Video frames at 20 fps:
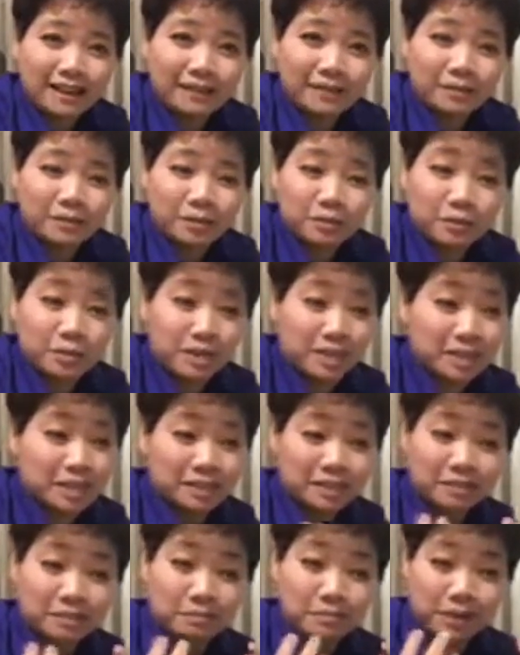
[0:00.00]
to be
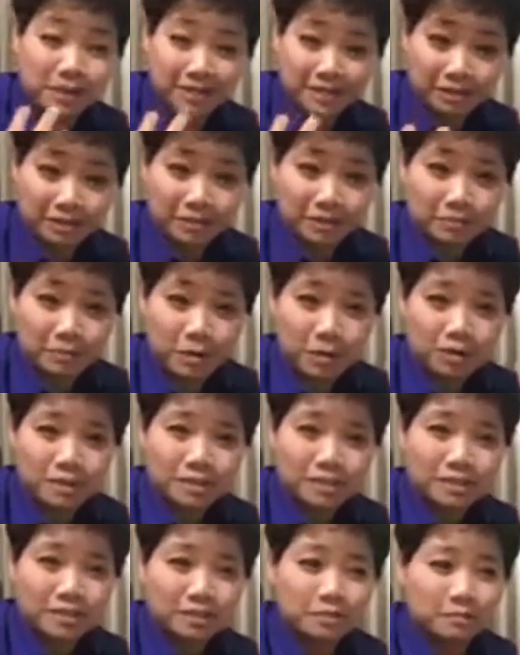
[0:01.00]
in a best-selling book
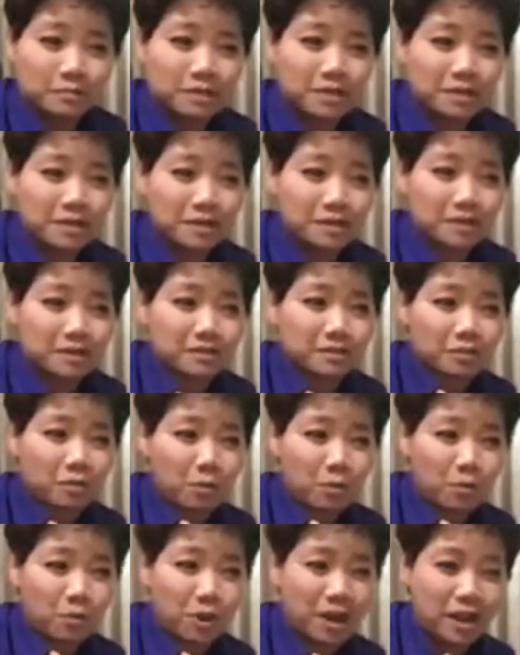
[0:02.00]
just because
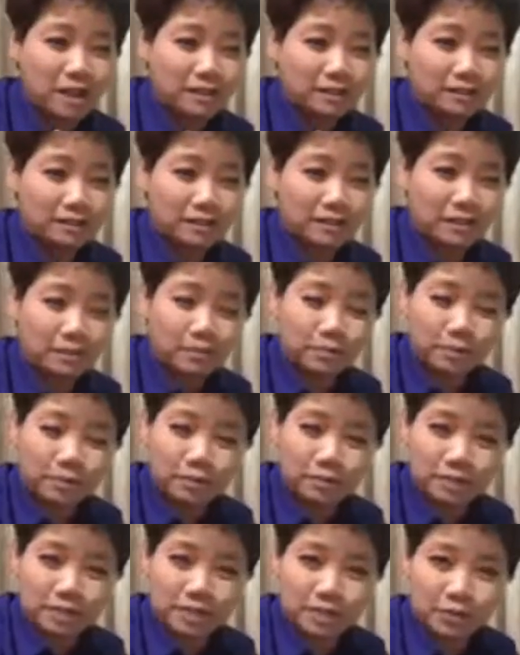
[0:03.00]
when the
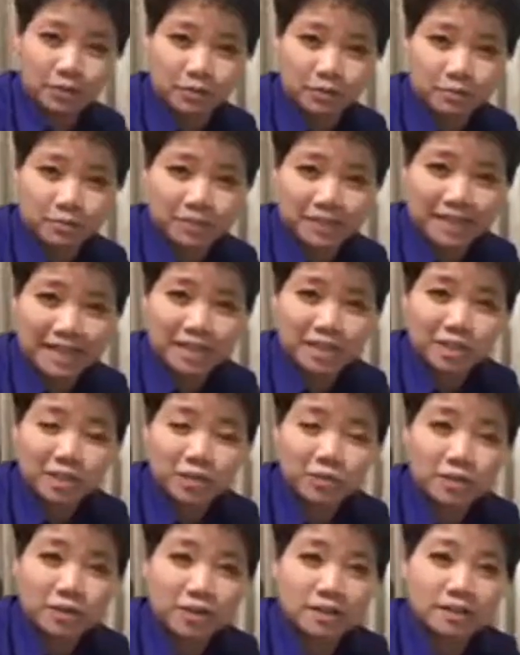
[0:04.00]
opportunity was presented
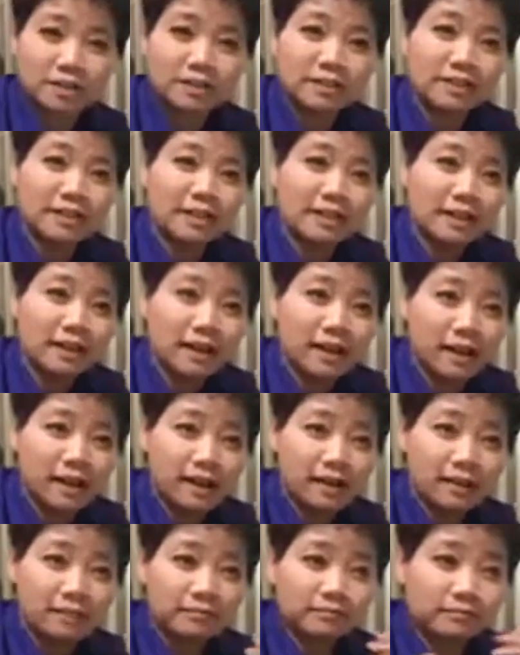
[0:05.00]
to her,
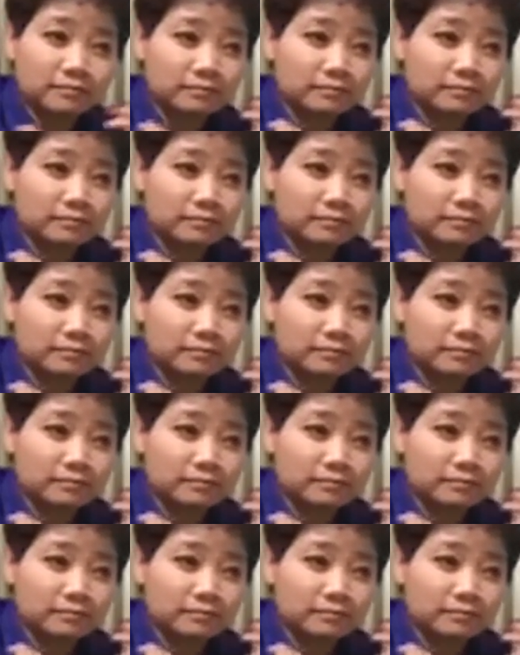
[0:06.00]
um,